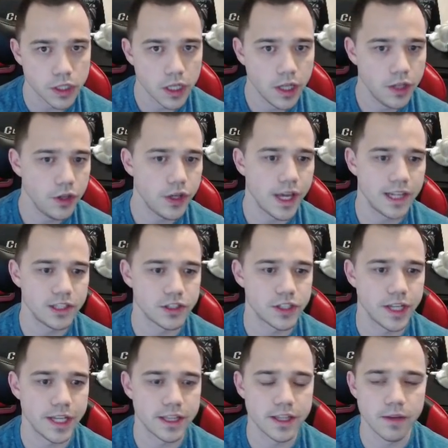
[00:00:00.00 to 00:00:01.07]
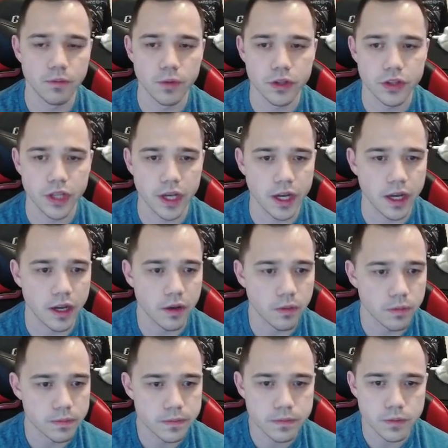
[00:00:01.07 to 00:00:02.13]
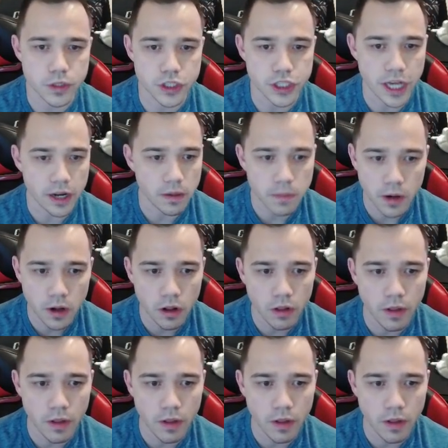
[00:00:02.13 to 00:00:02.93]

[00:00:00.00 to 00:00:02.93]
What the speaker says: You can't just hit them with Shadow Ball